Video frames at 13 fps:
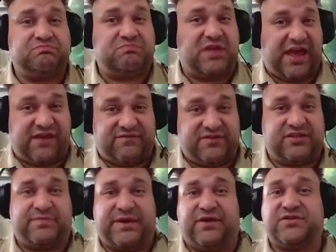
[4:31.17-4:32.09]
having
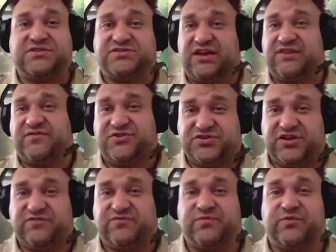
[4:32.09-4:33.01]
the power to siphon
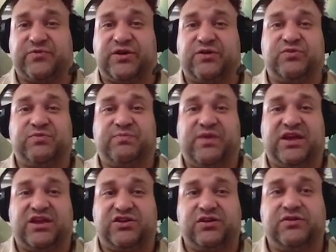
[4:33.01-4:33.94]
shade from the realm would make
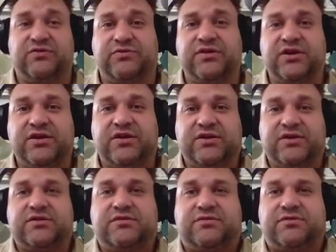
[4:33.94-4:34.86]
you
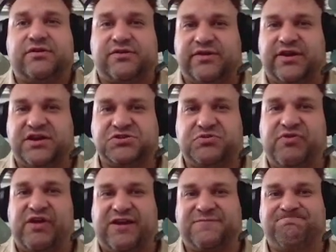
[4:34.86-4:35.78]
their greatest
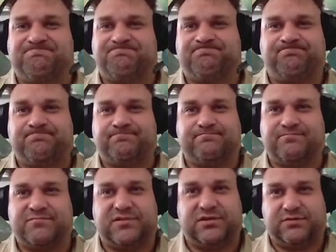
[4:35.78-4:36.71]
threat.
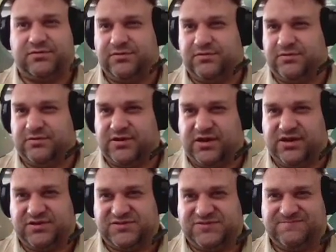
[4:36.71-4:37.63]
You're
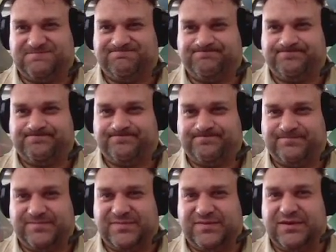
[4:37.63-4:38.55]
not.
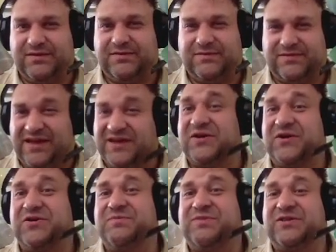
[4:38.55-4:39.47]
That
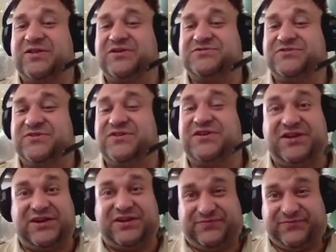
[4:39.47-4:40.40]
honor belongs to the
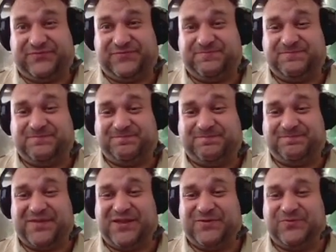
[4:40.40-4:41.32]
Yaniv,
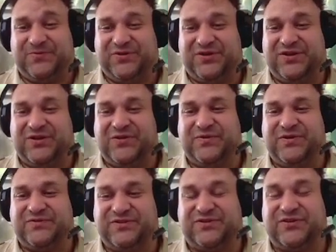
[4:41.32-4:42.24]
and we're going
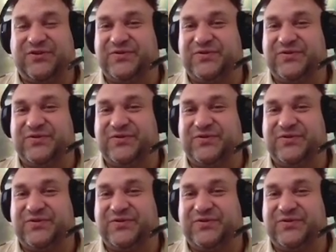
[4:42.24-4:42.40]
to go